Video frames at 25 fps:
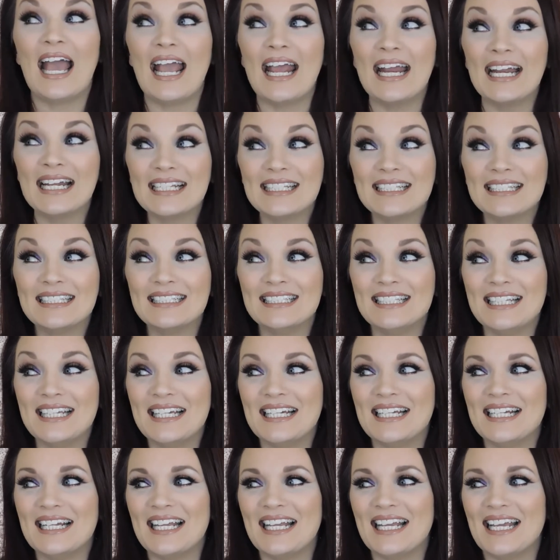And I
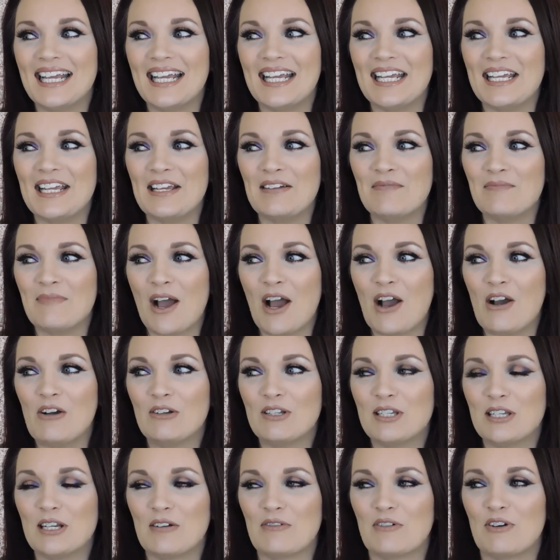sit in my
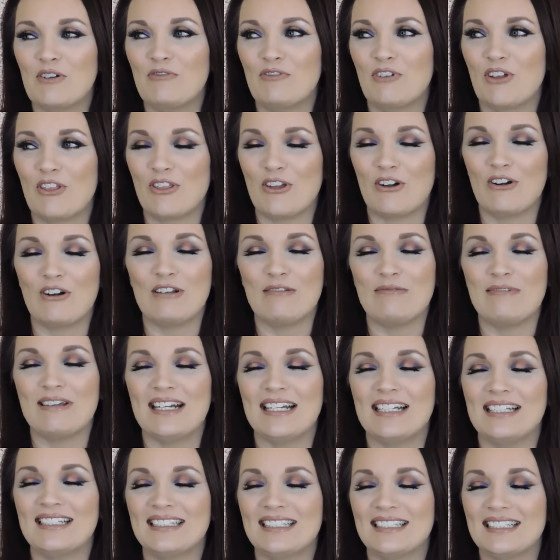hotel room for 30
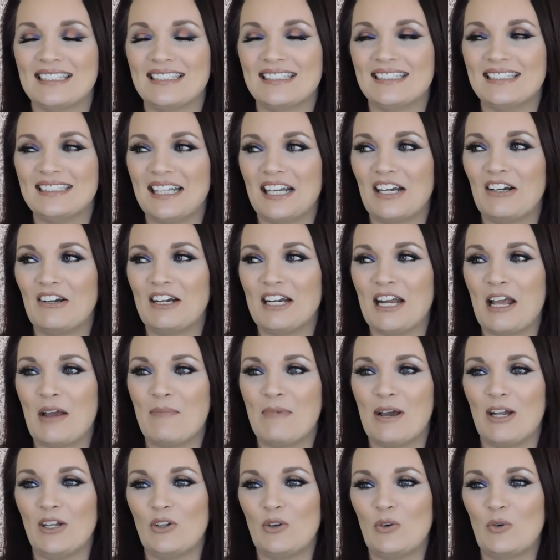minutes staring
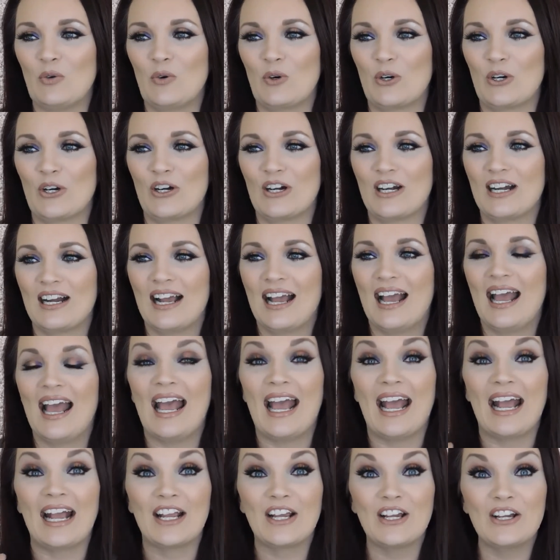at my door.
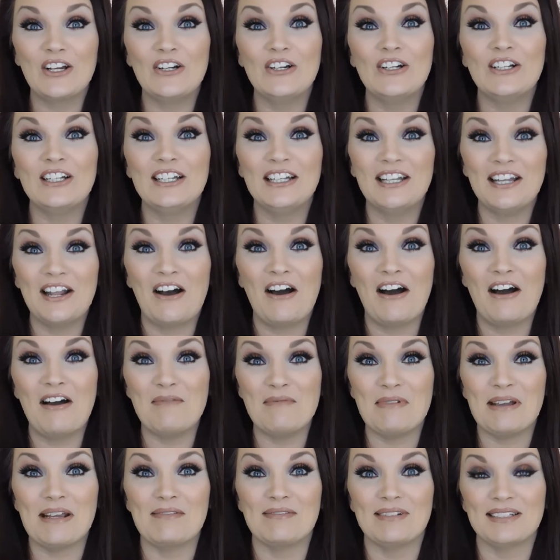I could
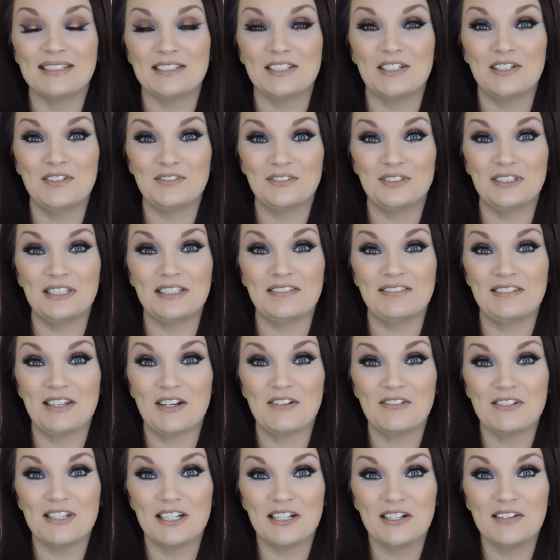not make myself leave the
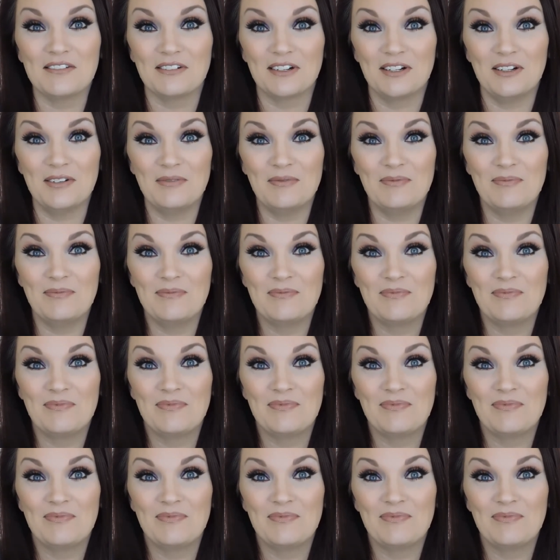hotel room.